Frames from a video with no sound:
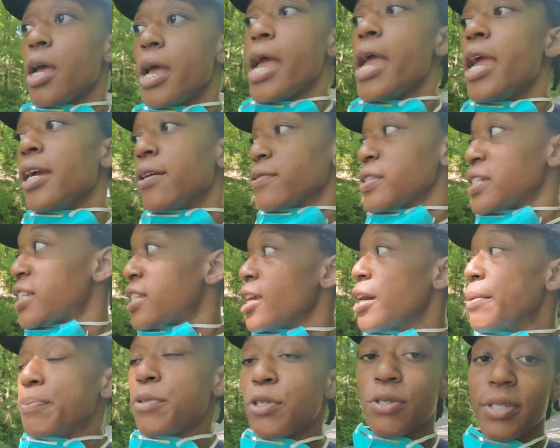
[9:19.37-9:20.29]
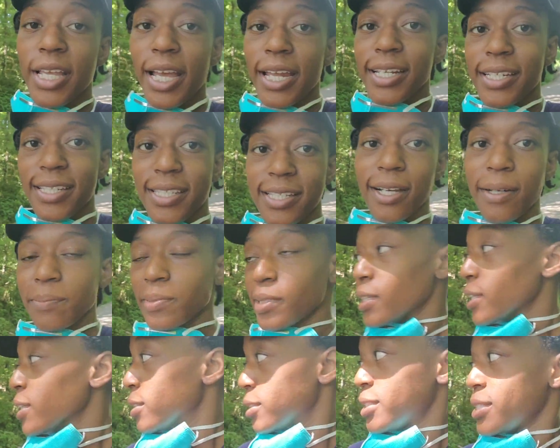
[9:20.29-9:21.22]
every step you take,
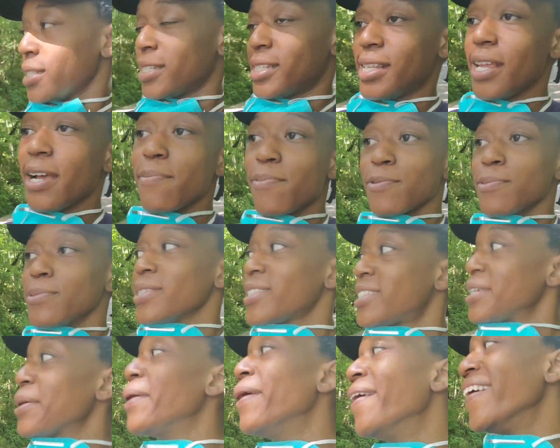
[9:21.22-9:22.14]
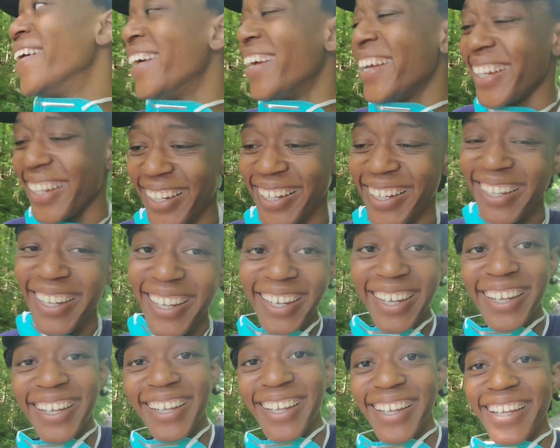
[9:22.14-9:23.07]
something else is stepping with you.
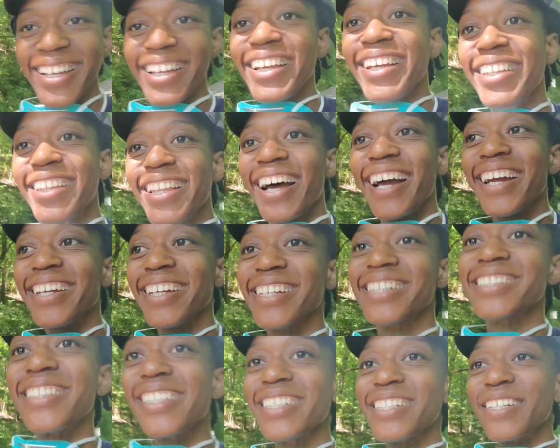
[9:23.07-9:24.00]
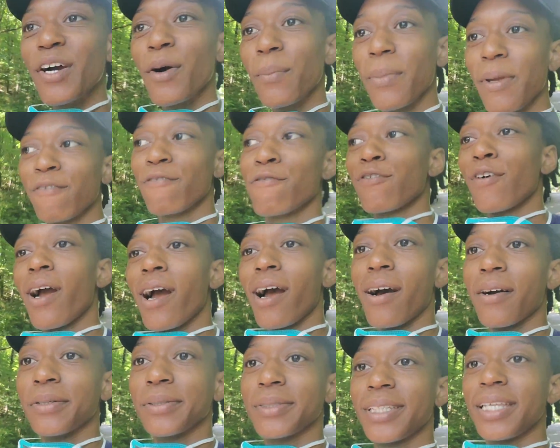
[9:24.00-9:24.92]
Like it's either gonna be
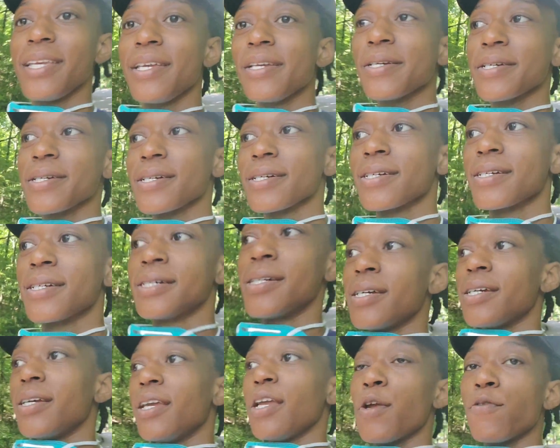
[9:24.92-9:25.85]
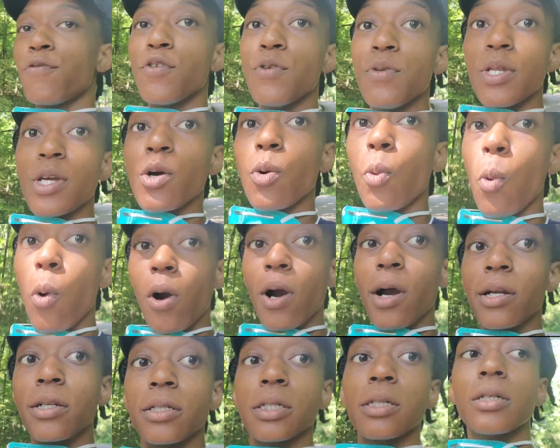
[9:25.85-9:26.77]
frogs here if you're near
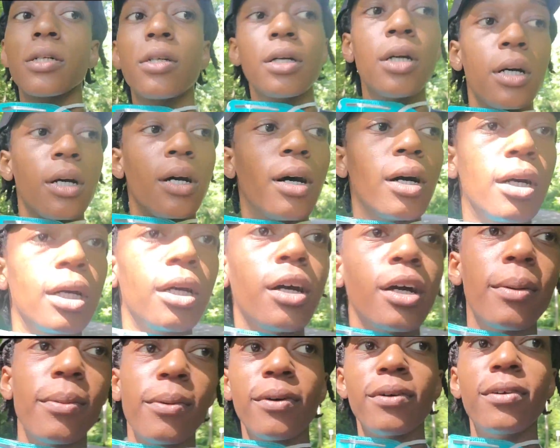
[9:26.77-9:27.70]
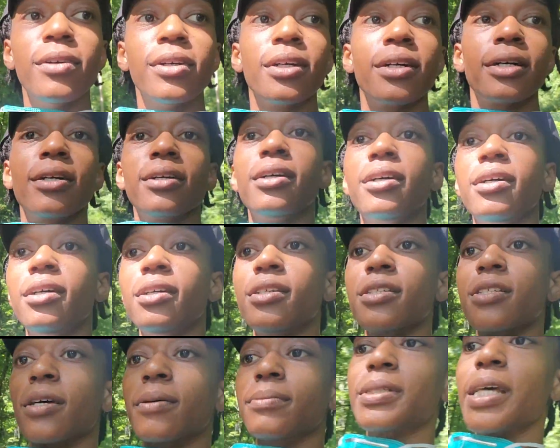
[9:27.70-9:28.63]
water, or
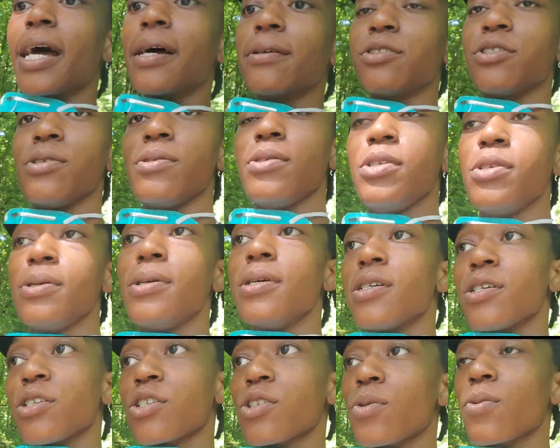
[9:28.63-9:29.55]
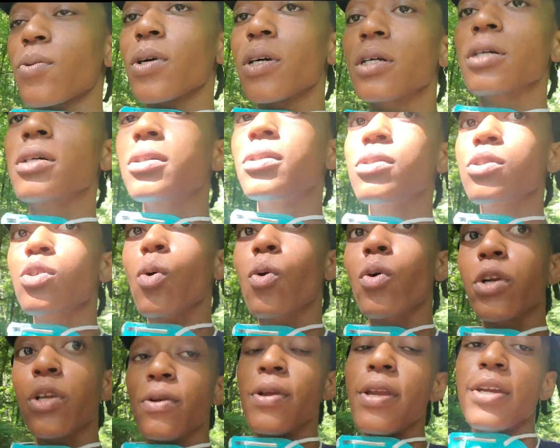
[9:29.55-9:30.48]
sometimes you hear squirrels, or
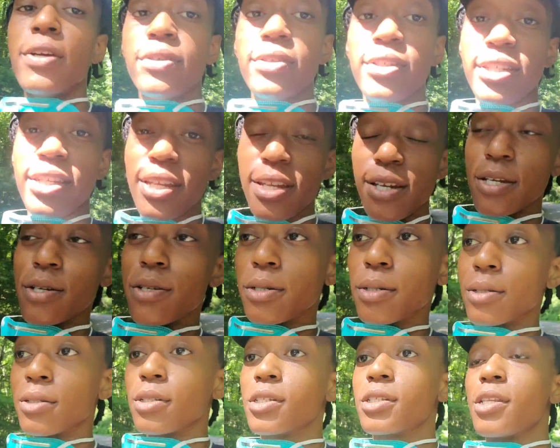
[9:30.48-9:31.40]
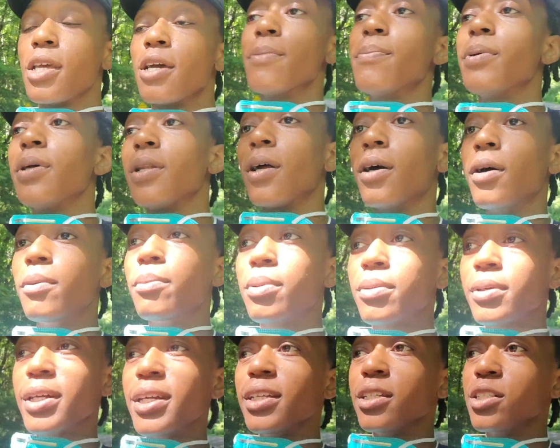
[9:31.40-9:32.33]
you hear deer stepping on
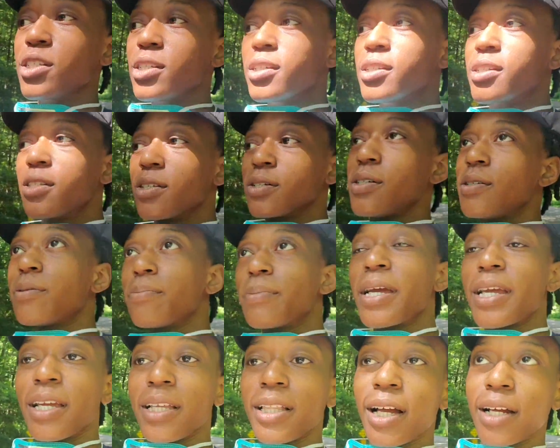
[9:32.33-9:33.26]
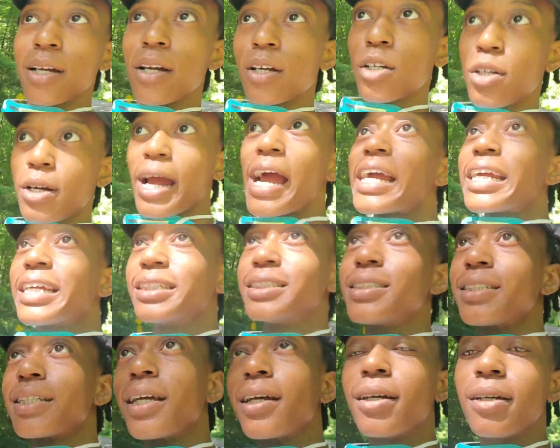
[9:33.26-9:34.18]
branches, so it's making like a cracking
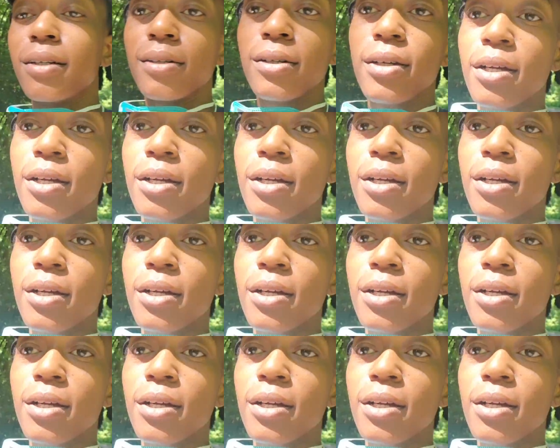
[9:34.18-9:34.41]
sound.